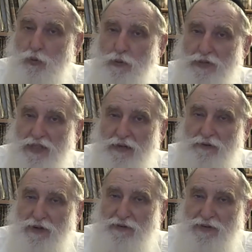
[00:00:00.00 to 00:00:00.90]
We would
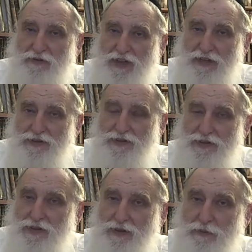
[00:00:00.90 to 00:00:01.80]
never have advanced
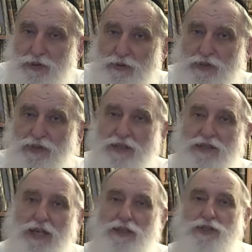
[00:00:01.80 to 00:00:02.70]
to the computer
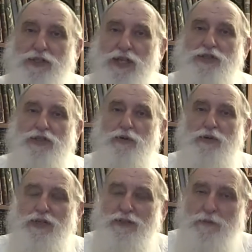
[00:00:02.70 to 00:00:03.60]
technology age that
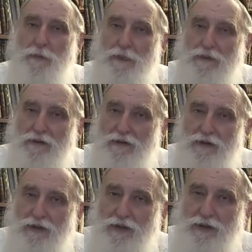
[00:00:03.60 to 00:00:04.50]
we're in
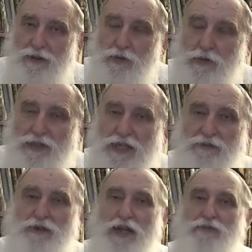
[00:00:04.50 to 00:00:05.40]
we would
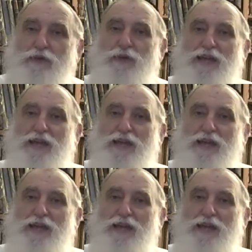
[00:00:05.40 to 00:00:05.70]
never have